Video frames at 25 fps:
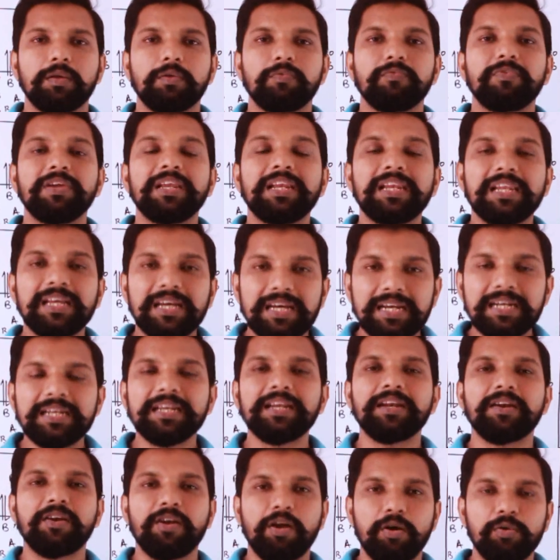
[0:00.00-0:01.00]
We learned
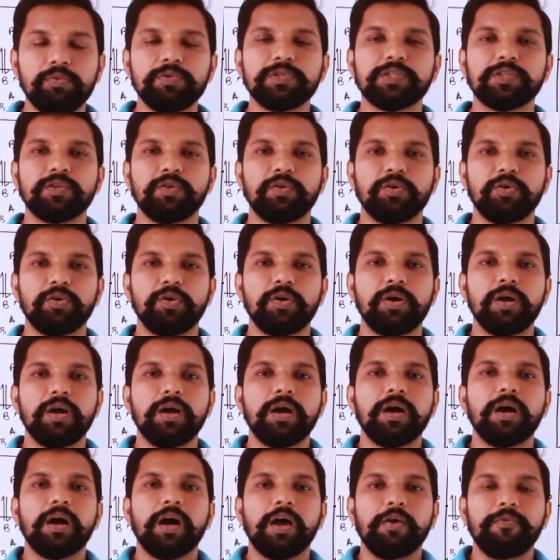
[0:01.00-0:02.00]
in Raoult's law
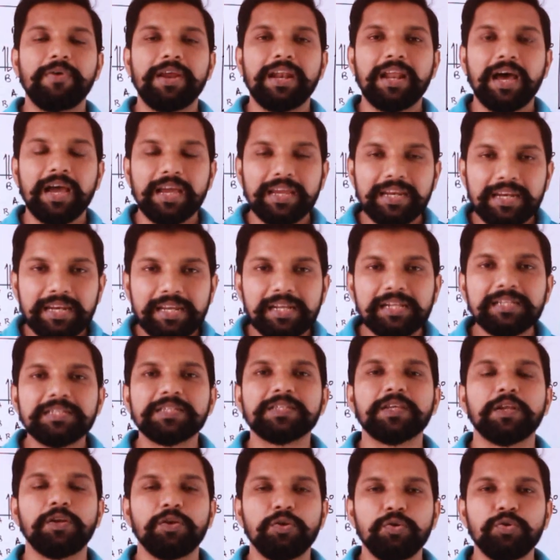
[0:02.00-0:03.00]
how an ideal
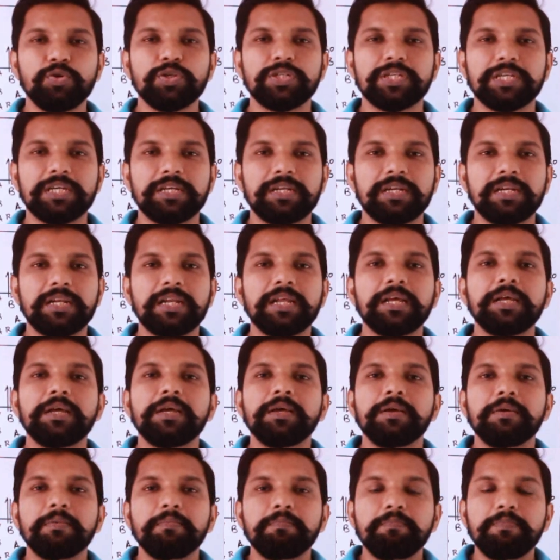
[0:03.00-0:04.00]
solution
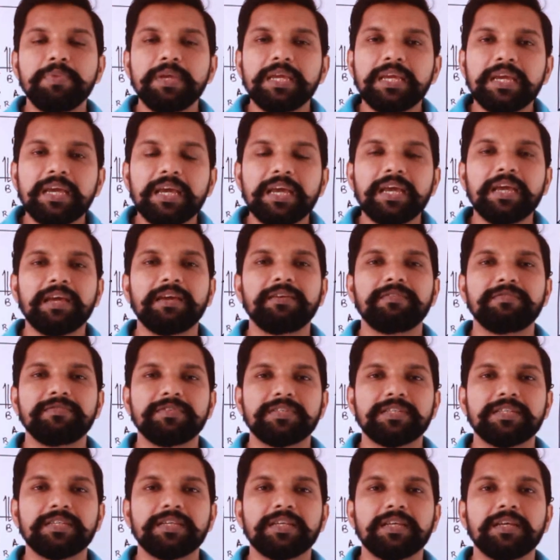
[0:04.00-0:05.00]

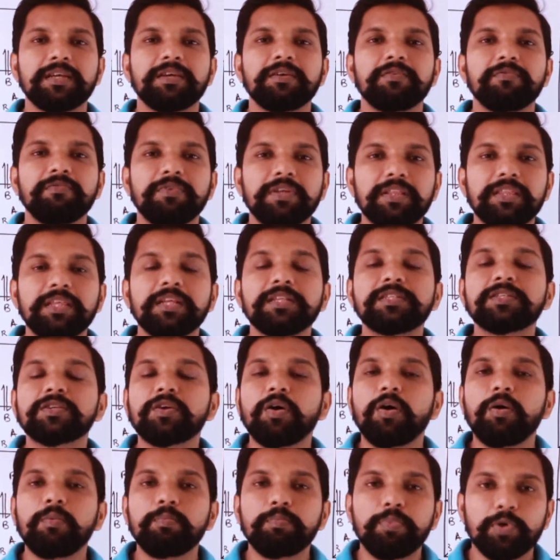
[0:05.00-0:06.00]
behaves with its
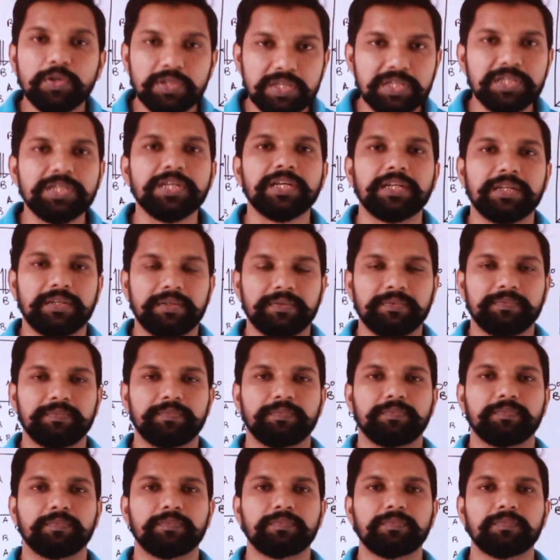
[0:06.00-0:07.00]
composition.
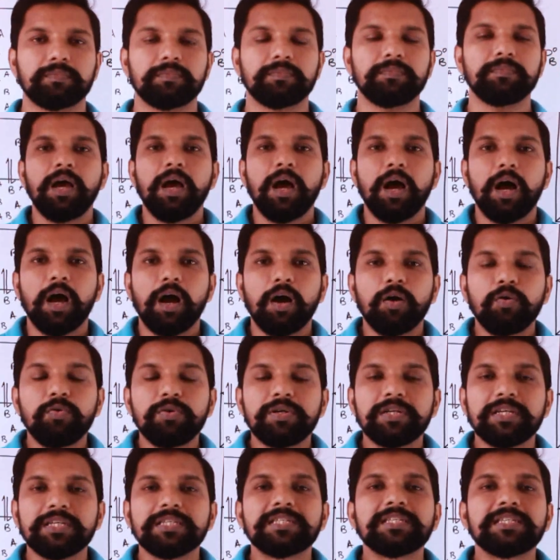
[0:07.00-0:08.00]
How
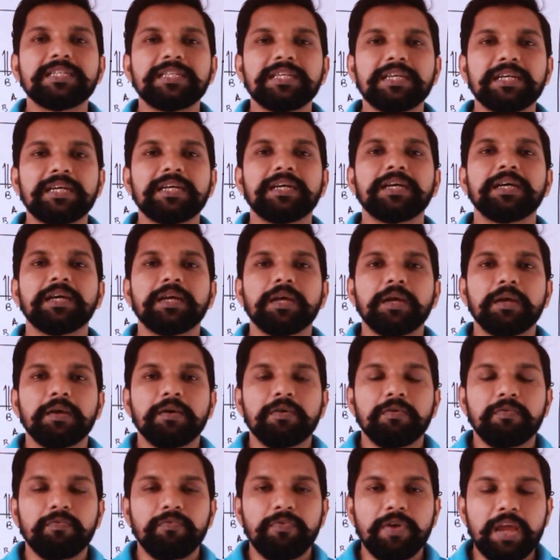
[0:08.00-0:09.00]
does the
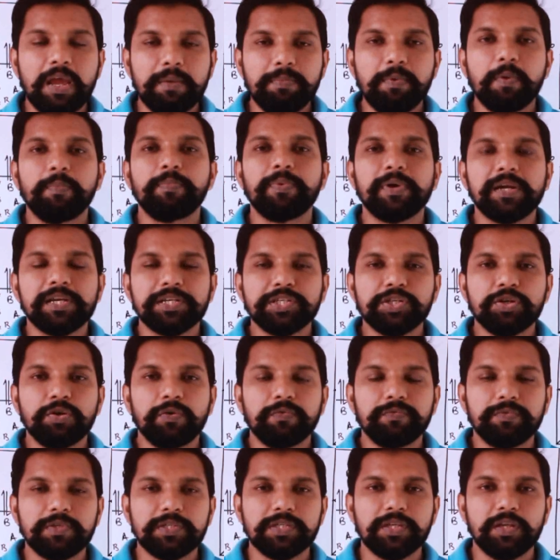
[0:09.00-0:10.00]
vapor pressure
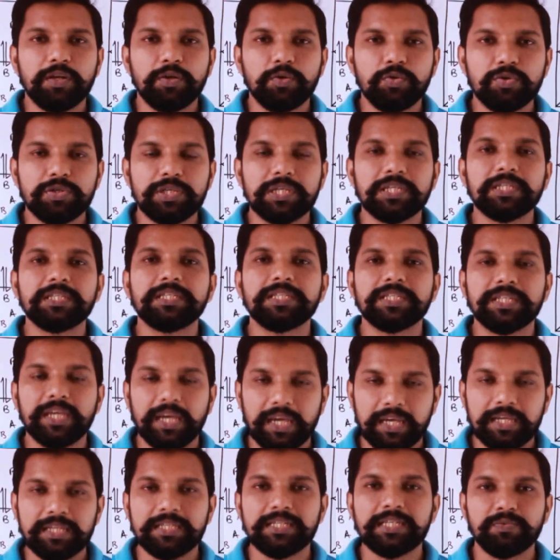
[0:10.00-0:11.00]
of the solution
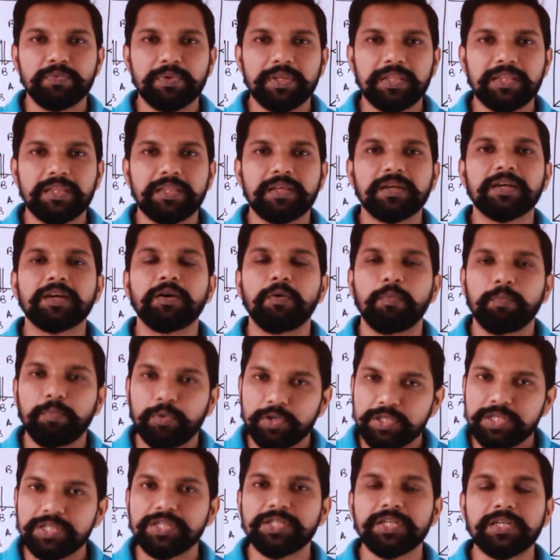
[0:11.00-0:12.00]
change with the
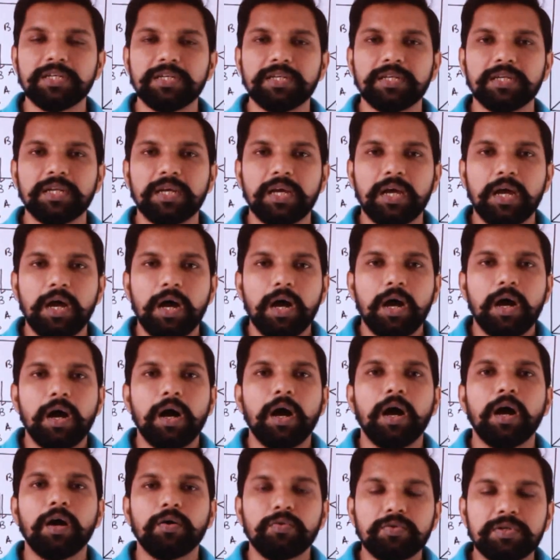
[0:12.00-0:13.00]
composition?
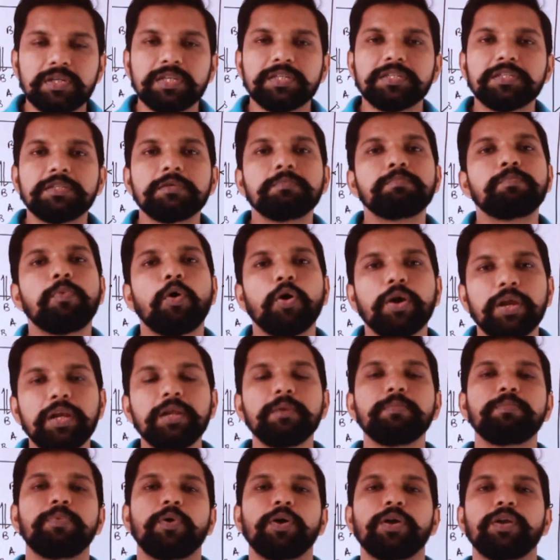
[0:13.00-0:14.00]
How does the
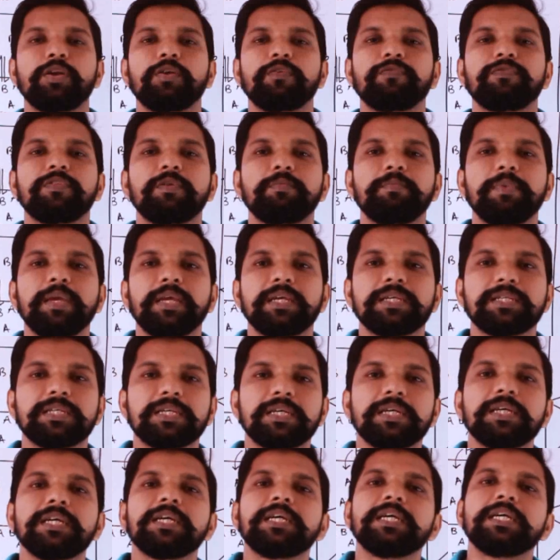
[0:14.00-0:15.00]
boiling point of the
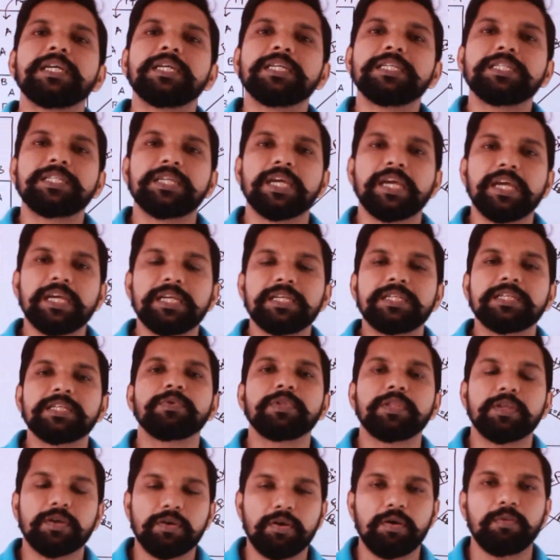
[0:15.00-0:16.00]
mixture change
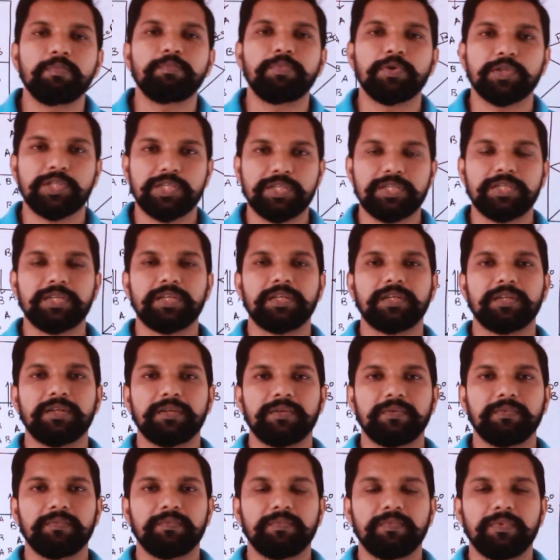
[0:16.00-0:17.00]
with the composition?
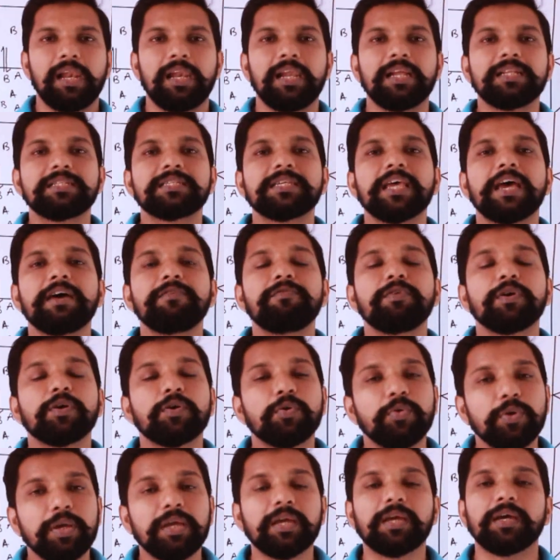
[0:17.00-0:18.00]
Let's have a
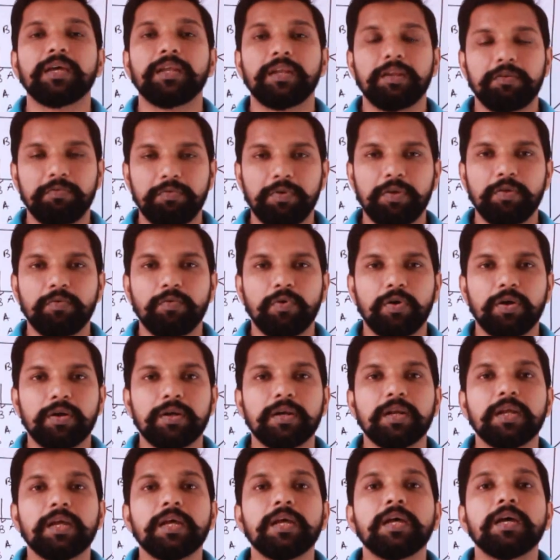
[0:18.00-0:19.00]
quick review
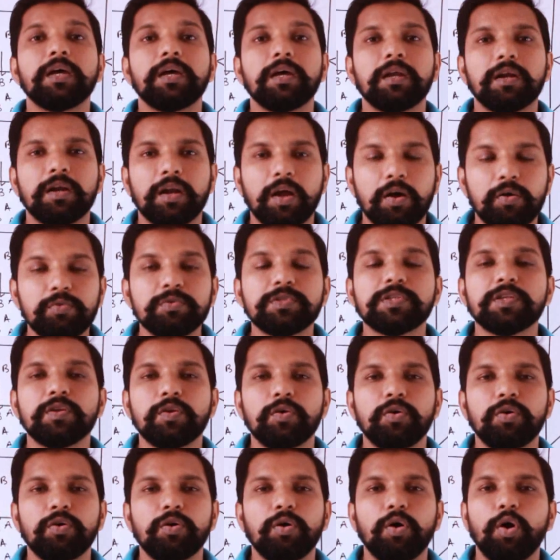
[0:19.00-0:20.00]
on Raoult's
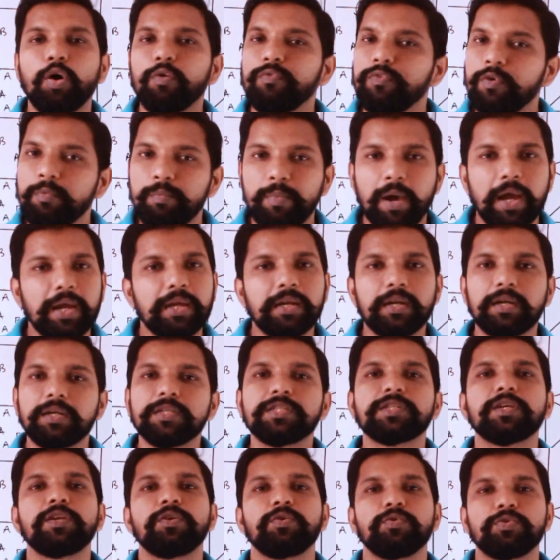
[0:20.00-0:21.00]
law of a binary
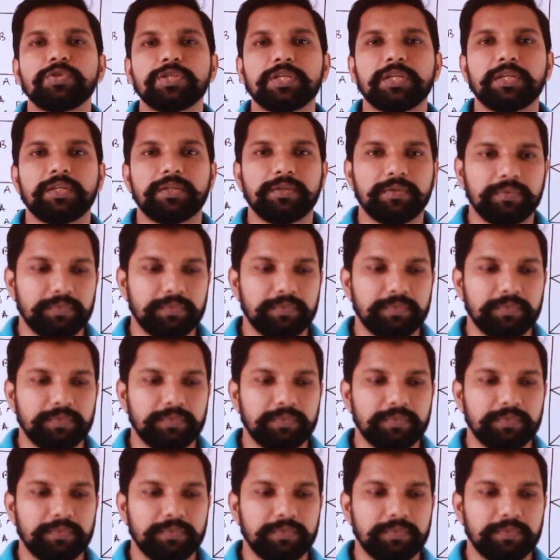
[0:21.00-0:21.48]
solution.